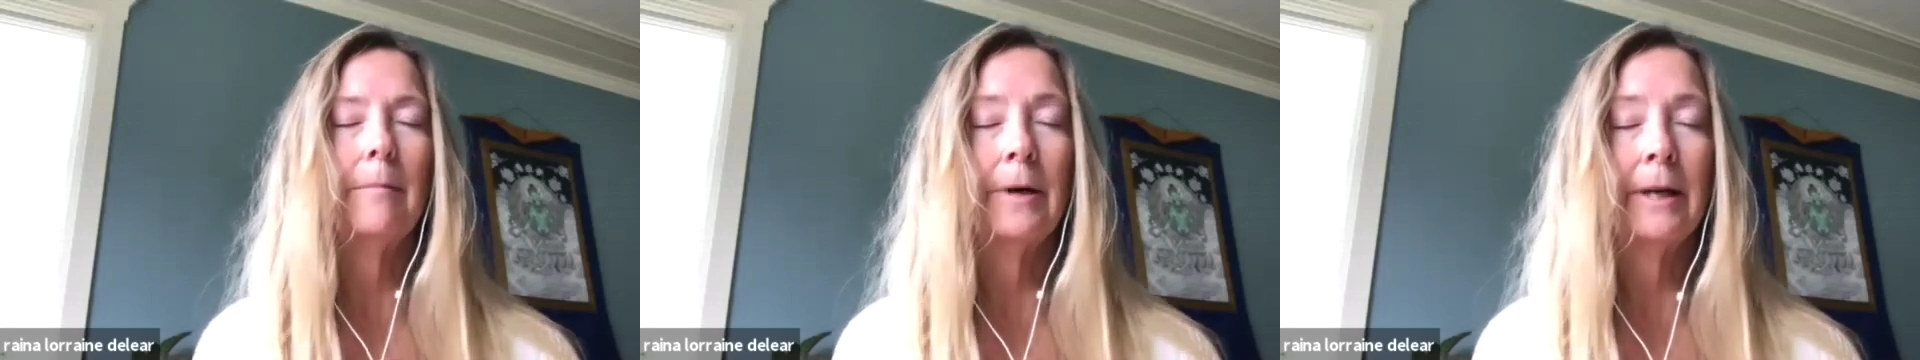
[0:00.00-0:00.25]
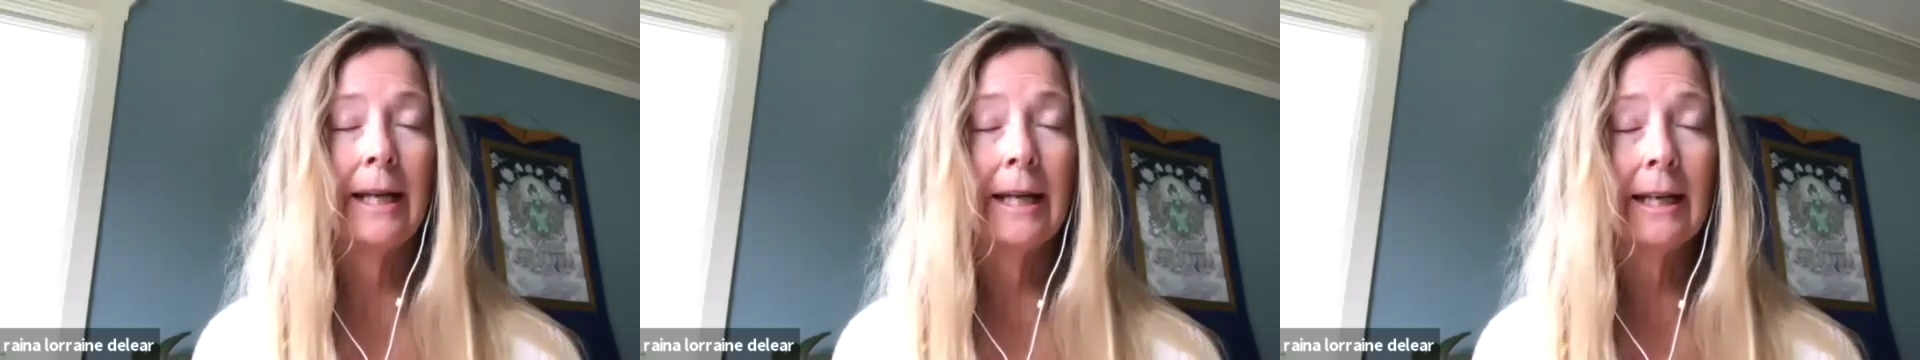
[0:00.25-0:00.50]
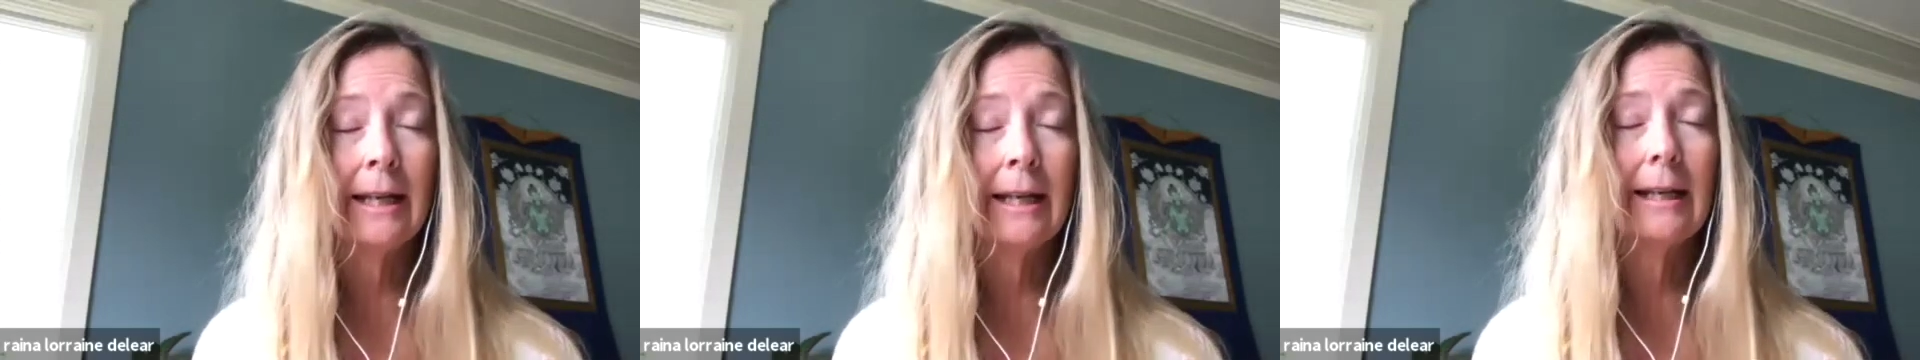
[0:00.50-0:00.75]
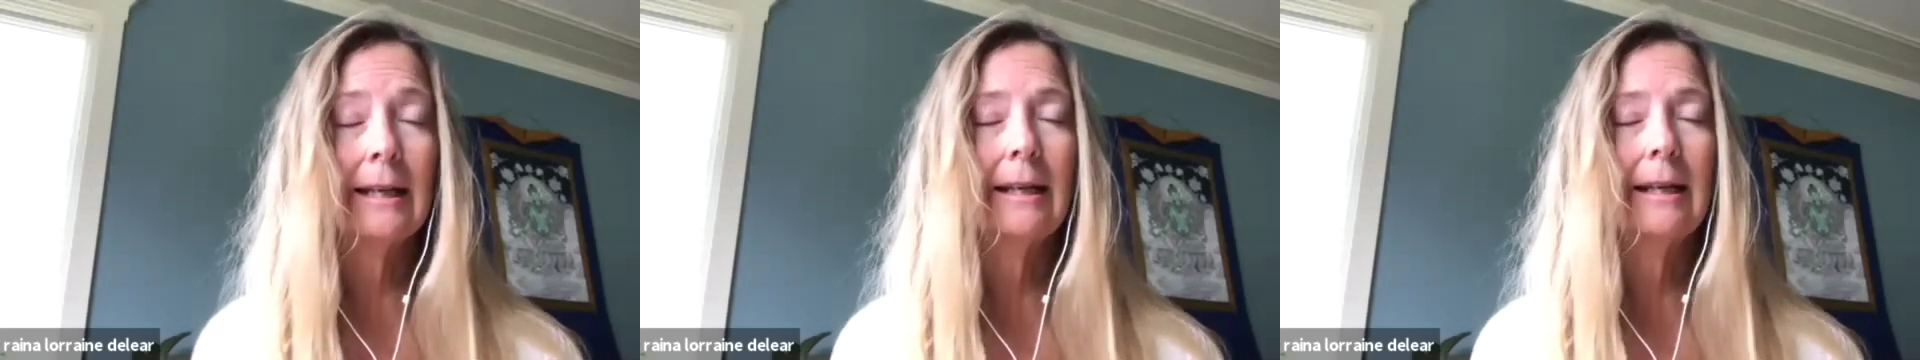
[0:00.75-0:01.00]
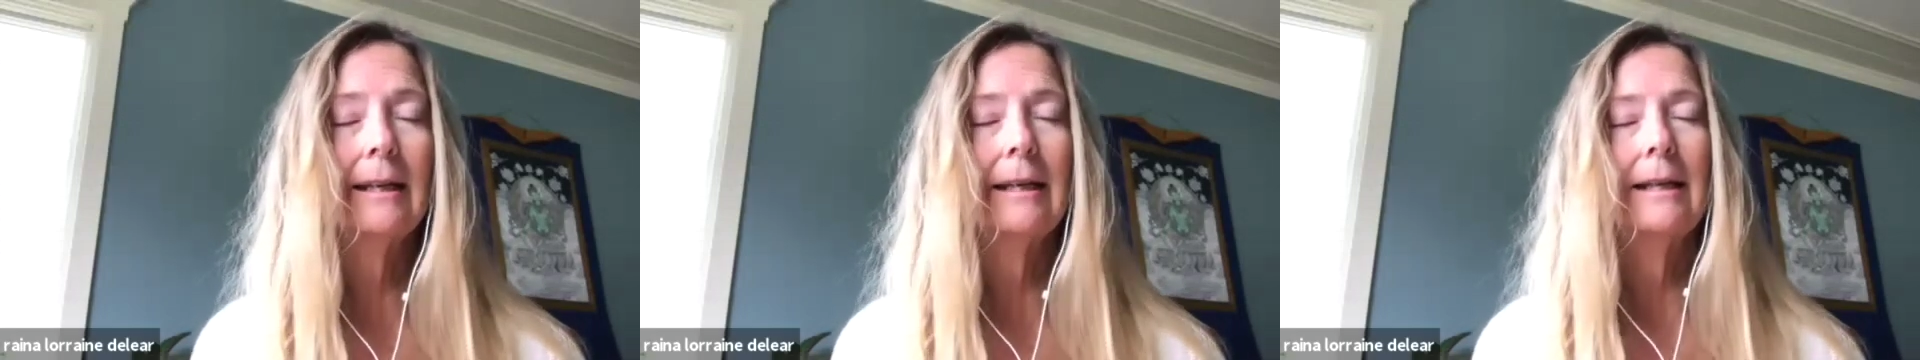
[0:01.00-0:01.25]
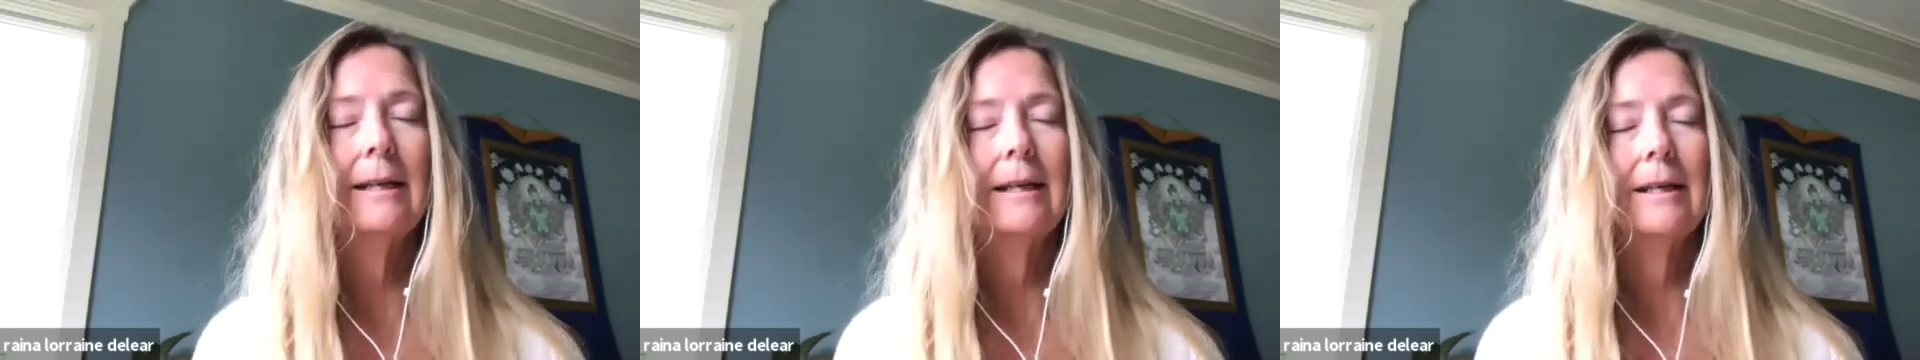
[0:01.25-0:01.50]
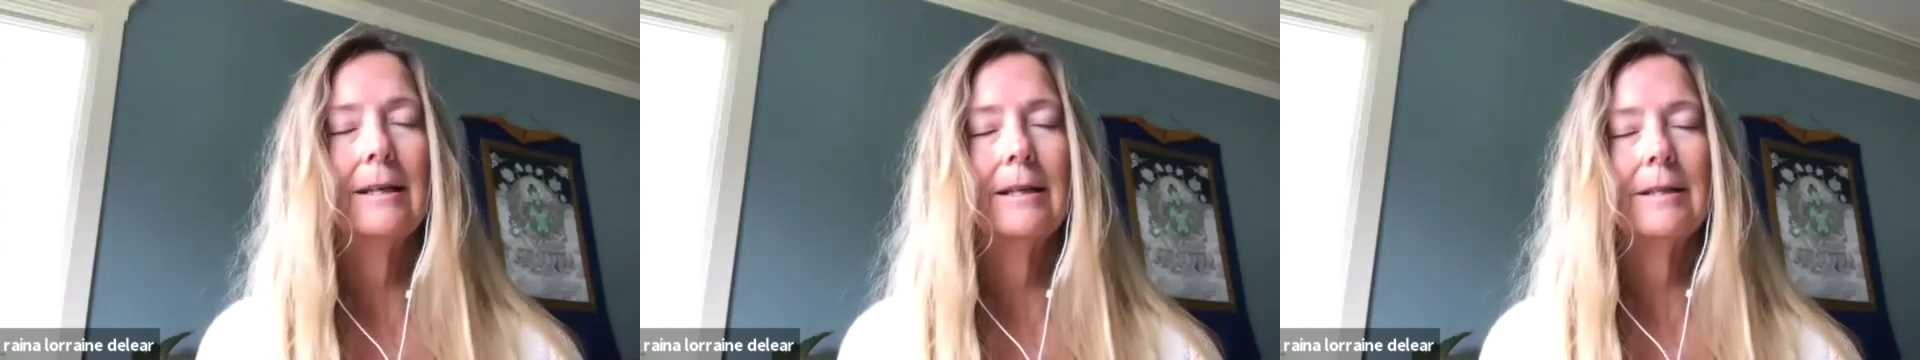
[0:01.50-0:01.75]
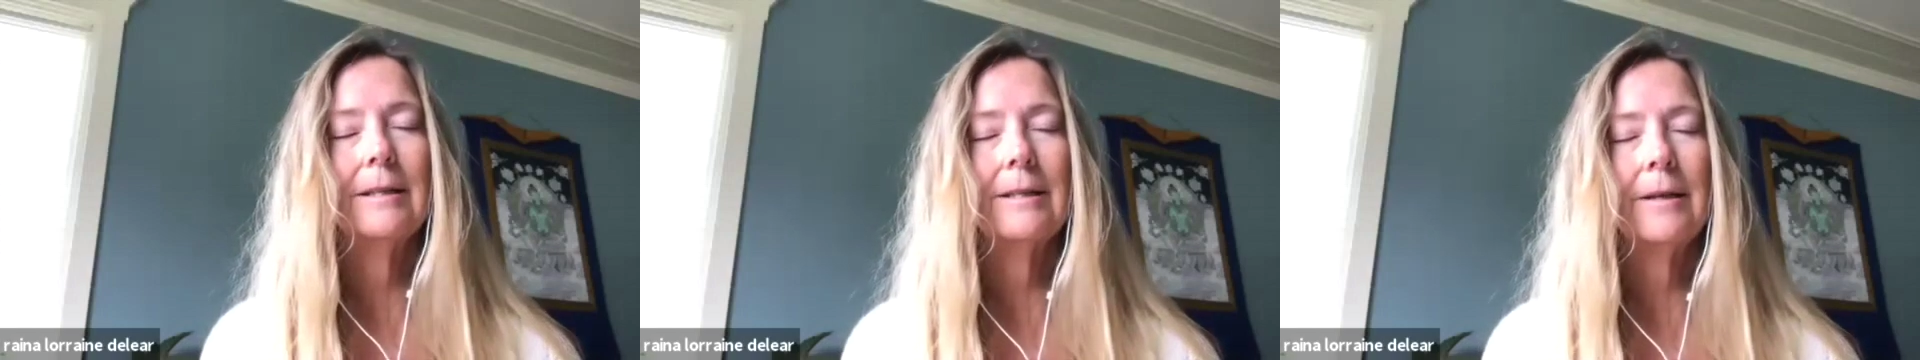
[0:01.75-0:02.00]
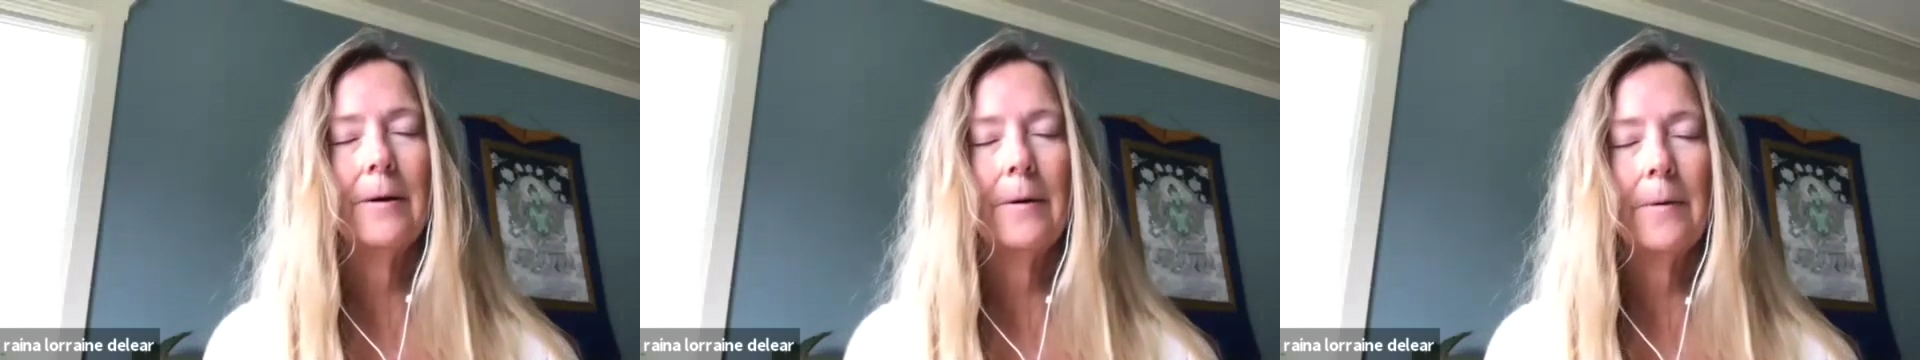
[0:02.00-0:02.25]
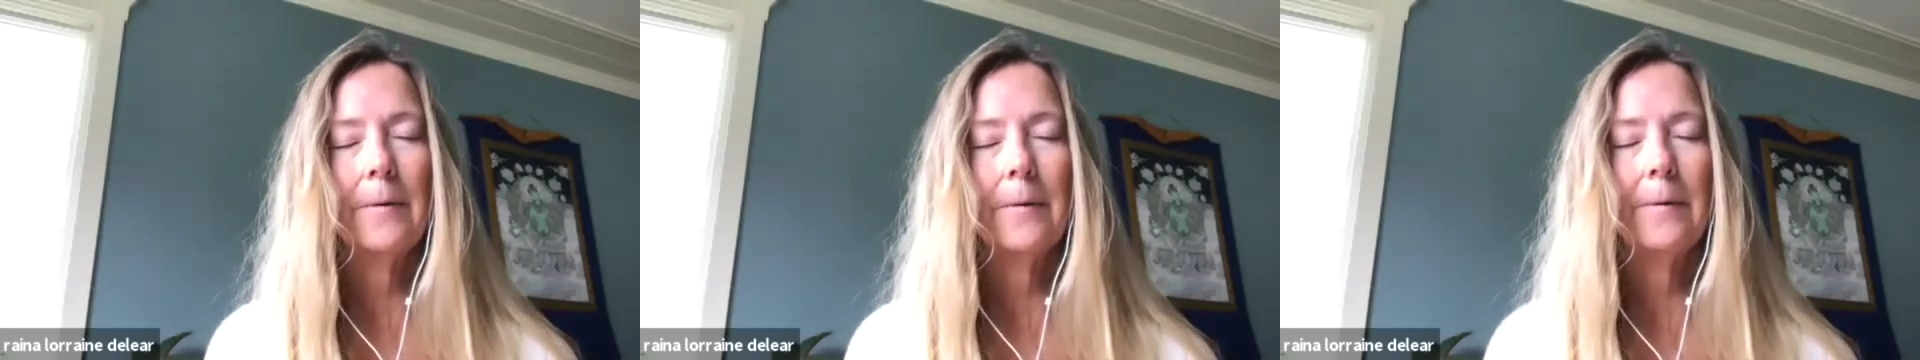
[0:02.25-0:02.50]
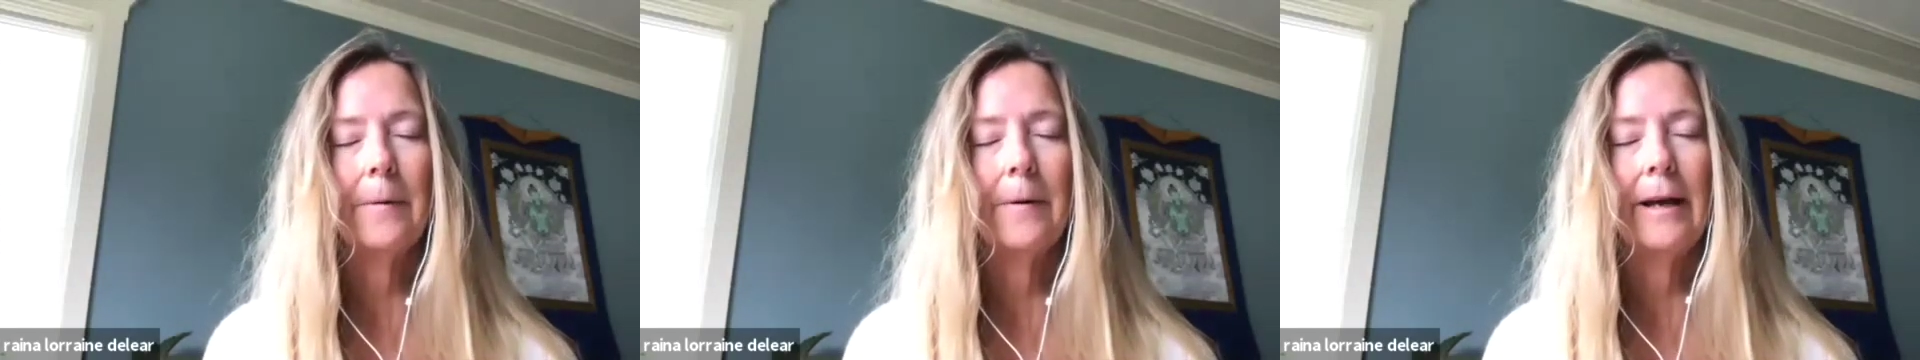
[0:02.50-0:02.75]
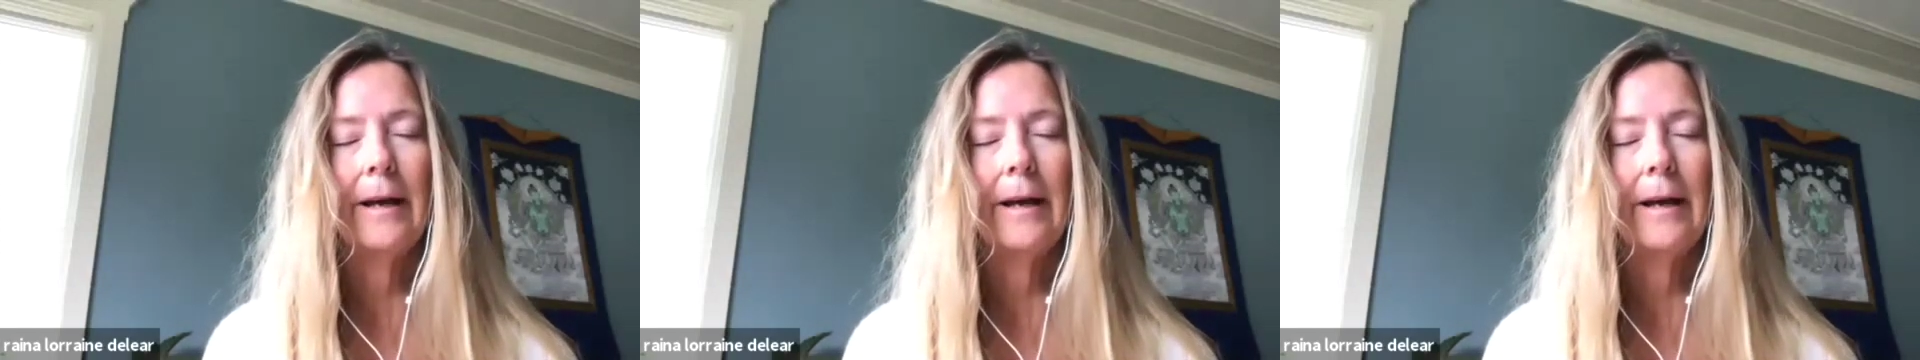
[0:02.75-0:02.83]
bringing. So,